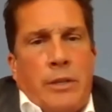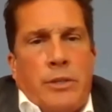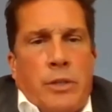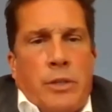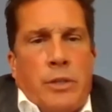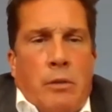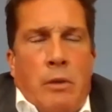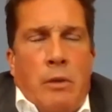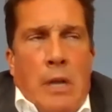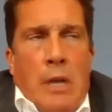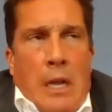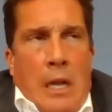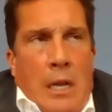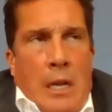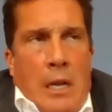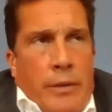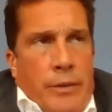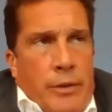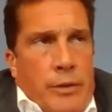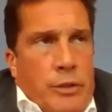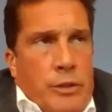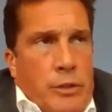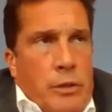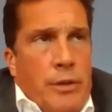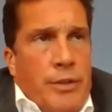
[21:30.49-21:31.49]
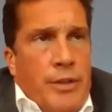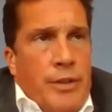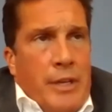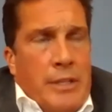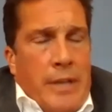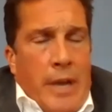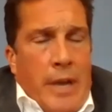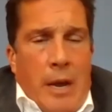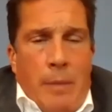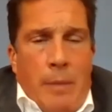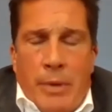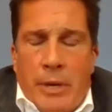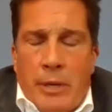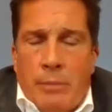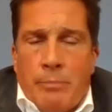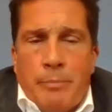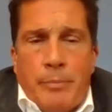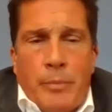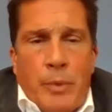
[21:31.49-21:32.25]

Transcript: So there's good things happening